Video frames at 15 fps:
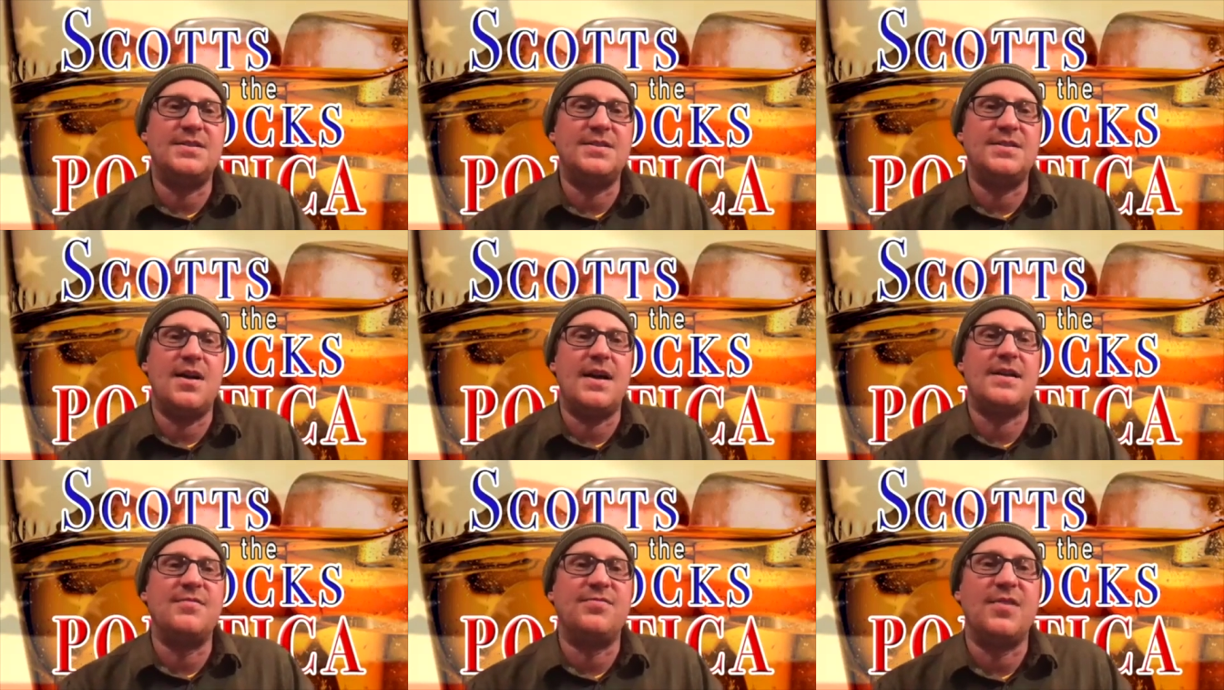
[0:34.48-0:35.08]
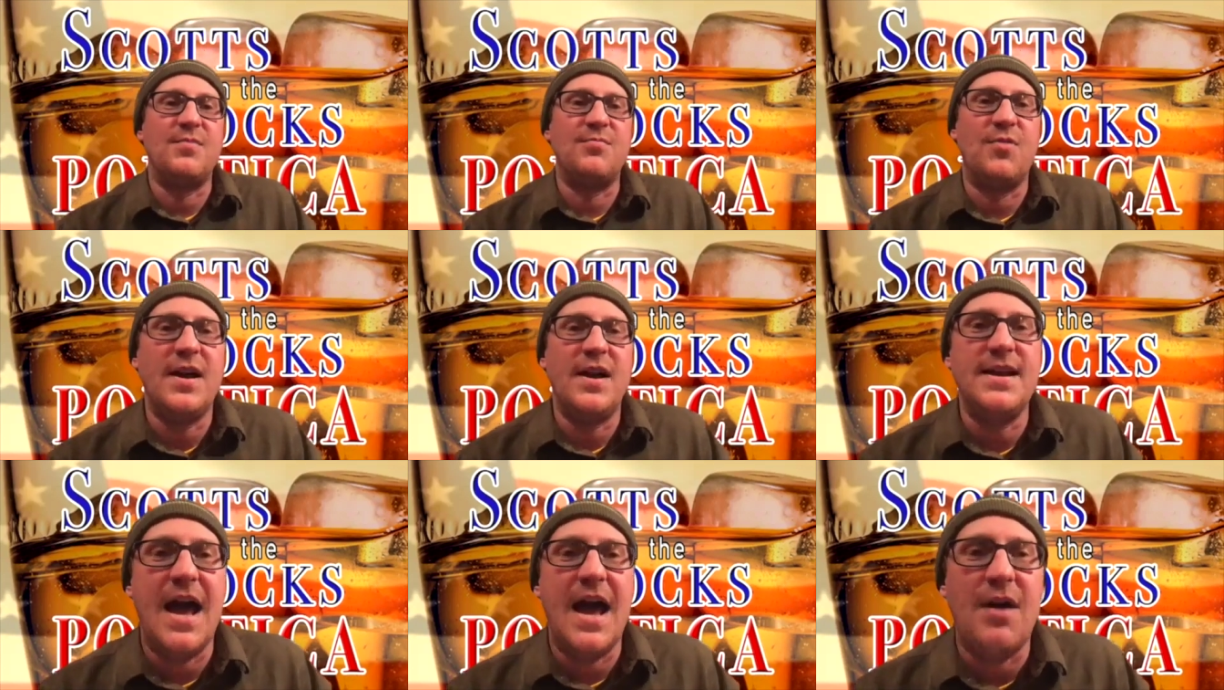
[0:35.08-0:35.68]
talking from
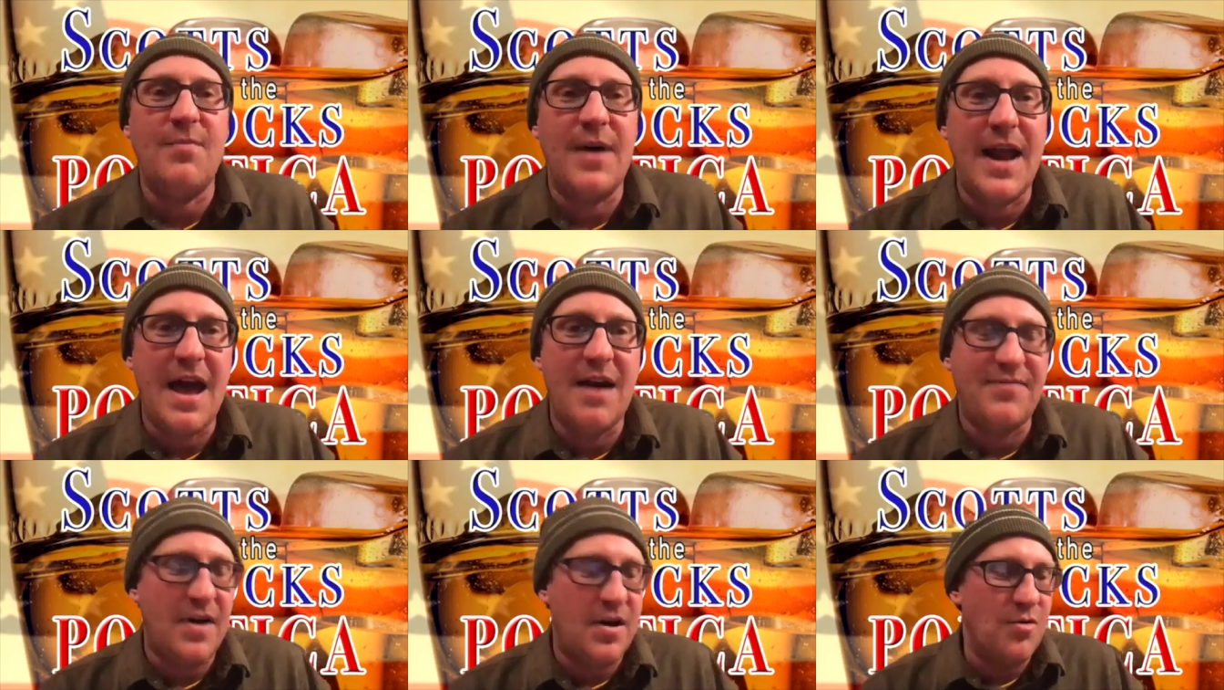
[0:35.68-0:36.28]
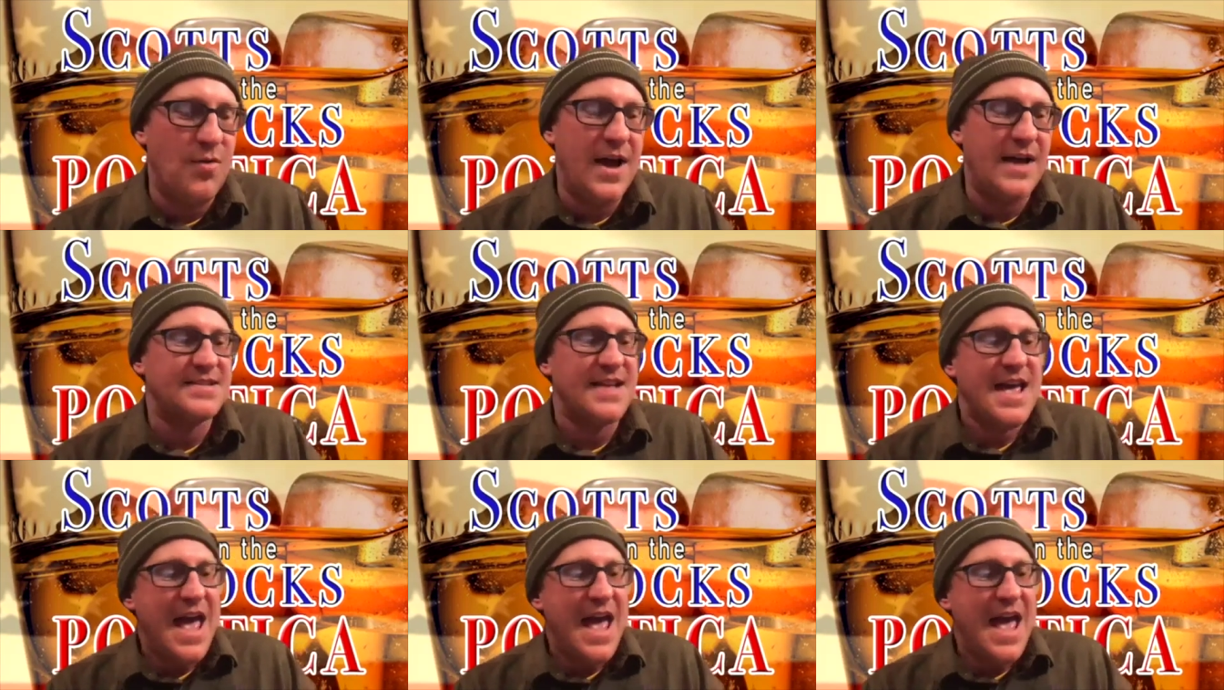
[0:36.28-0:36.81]
right now, about a half hour west.